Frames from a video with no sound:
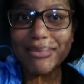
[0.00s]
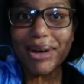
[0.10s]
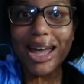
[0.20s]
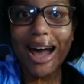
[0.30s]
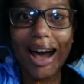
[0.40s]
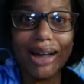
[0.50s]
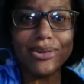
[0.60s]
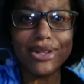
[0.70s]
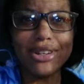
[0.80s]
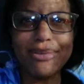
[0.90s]
My eye
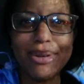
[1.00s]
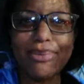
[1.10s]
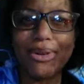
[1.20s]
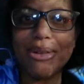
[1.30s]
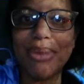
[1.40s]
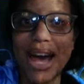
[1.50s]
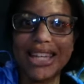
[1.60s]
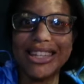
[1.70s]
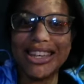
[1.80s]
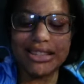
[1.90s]
was hurting me pretty
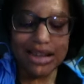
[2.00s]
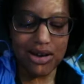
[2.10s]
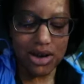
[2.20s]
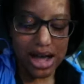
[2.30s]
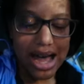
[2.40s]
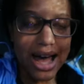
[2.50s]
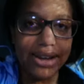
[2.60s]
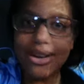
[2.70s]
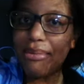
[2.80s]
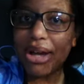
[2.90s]
badly, so I
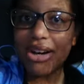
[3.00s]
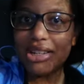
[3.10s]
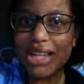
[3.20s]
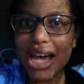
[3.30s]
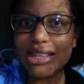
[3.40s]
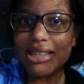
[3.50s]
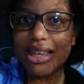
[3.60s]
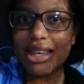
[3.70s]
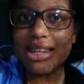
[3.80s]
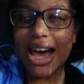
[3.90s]
don't have my contacts in.